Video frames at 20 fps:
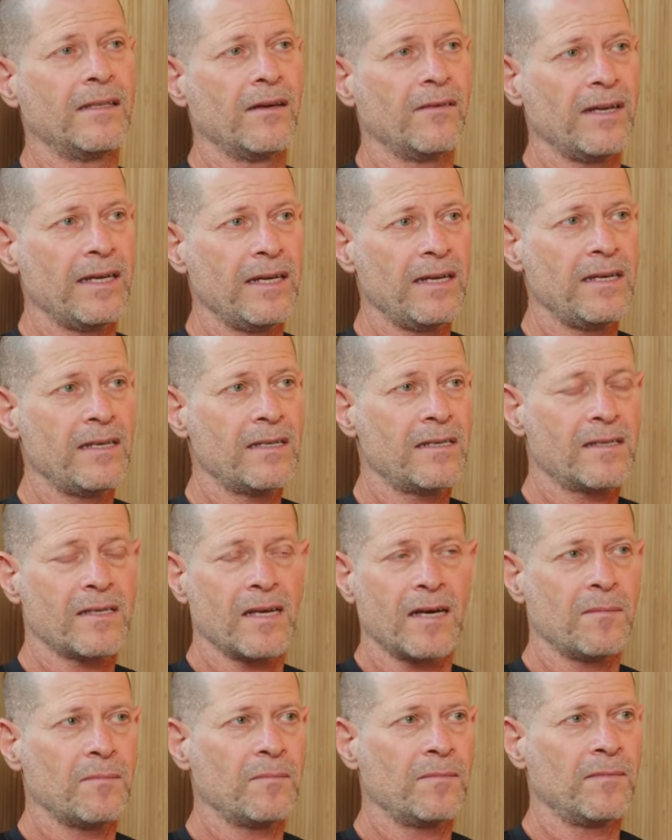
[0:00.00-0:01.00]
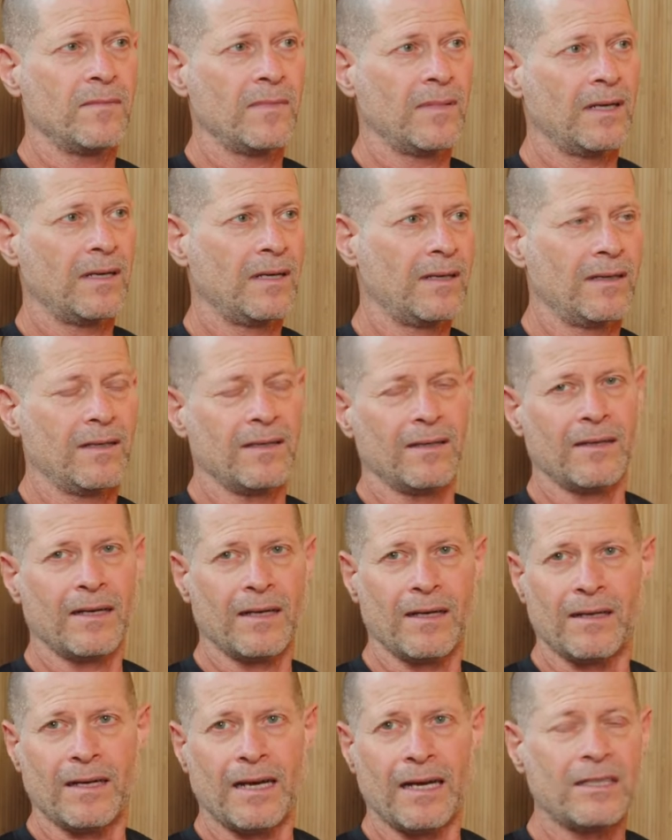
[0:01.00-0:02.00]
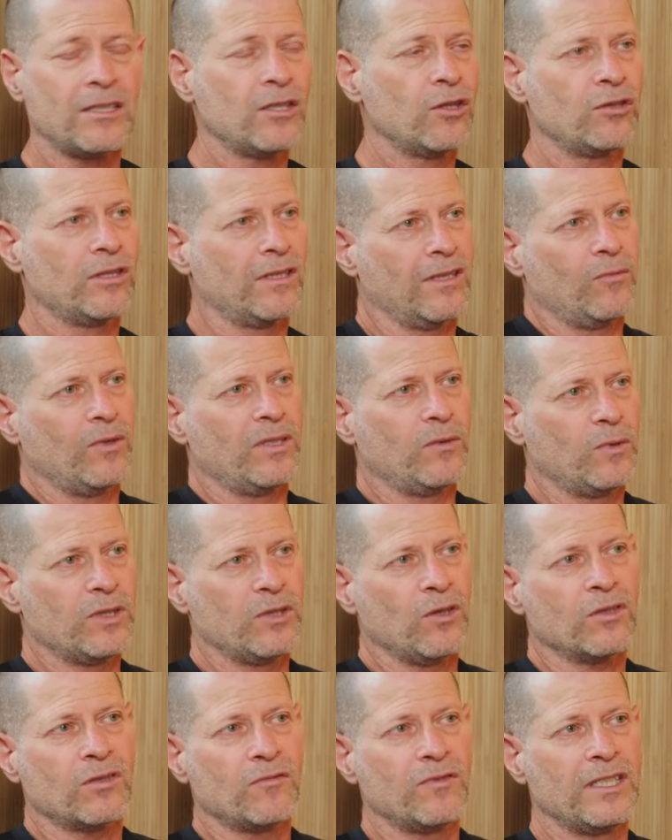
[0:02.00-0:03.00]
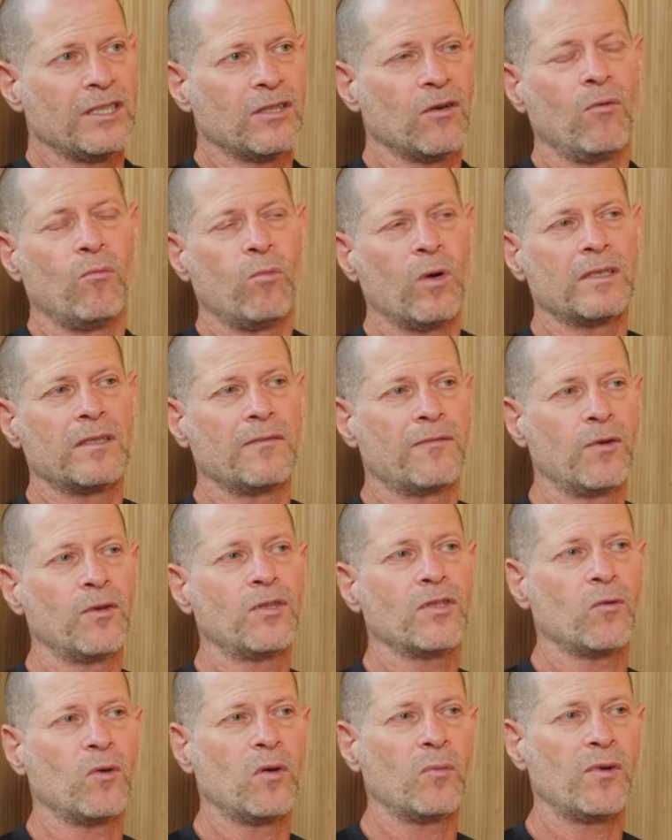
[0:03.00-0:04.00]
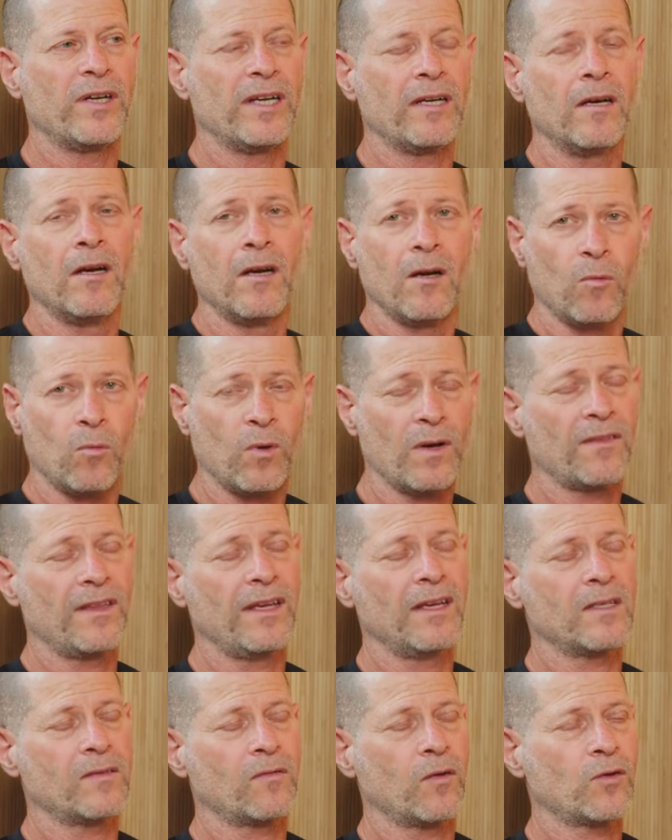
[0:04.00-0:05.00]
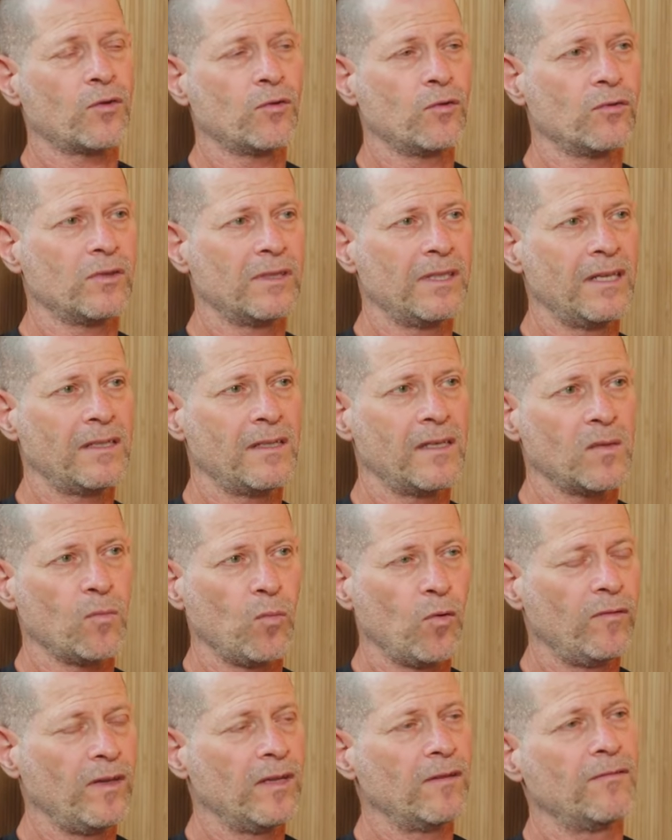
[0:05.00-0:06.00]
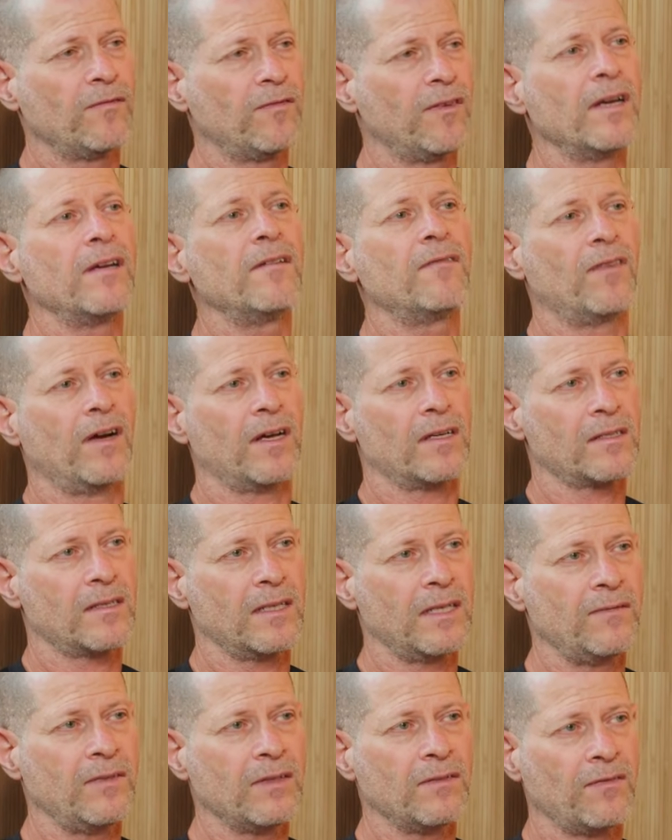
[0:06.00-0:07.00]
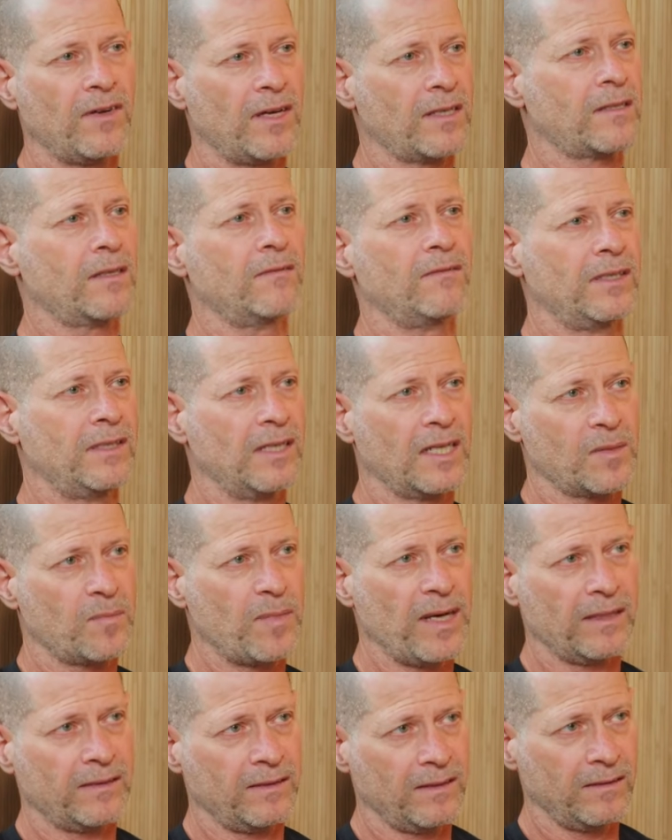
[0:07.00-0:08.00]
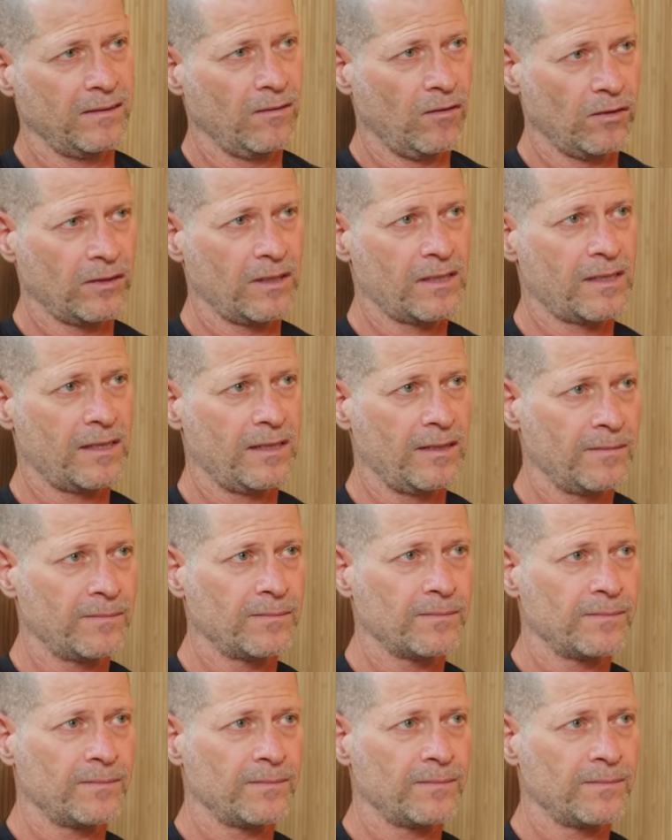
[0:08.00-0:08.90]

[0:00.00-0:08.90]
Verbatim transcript: There is some and we, we don't really know what the future will bring. One thing is for sure, this is moving very fast, even faster than expected, honestly.